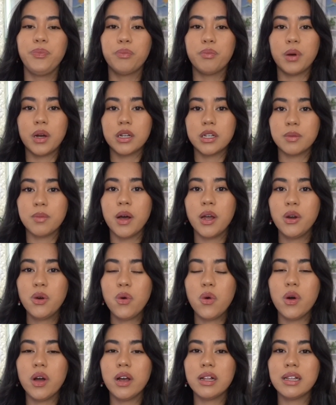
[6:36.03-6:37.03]
But tamanu
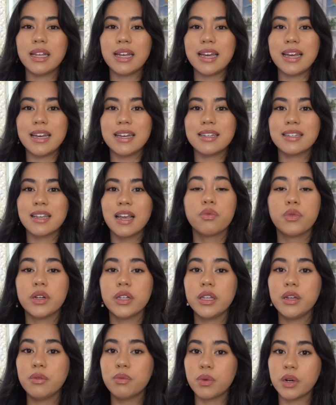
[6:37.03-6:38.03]
oil is
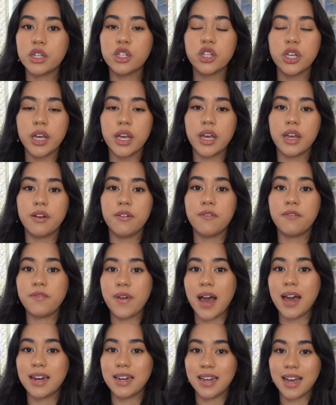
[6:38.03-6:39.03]
really rich in
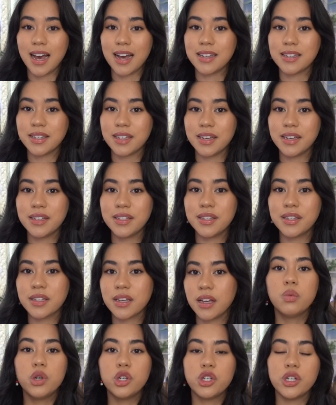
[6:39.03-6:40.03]
fatty acids,
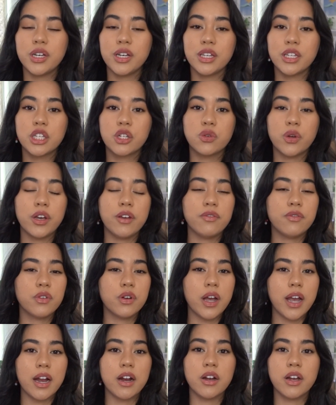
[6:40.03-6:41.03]
which is great
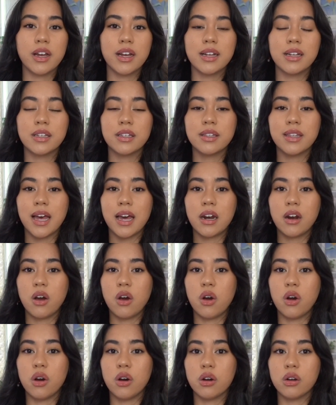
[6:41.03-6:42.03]
for areas that
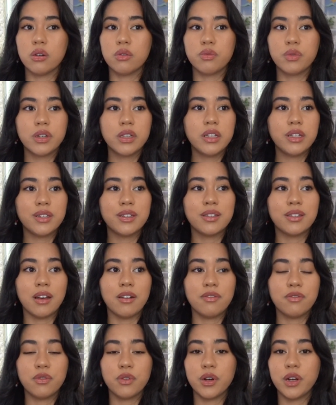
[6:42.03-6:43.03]
are really
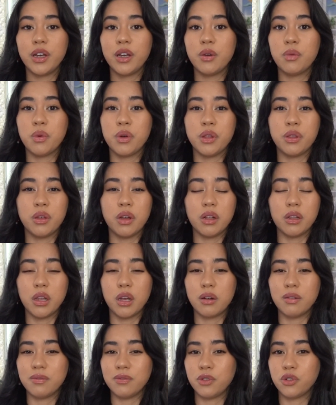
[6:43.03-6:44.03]
suffering with a
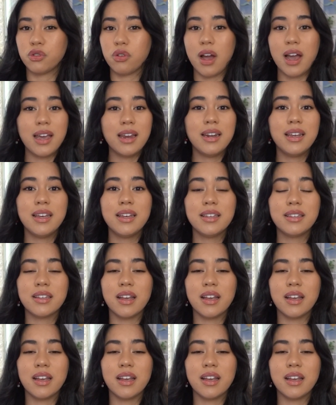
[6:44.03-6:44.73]
lot of dryness,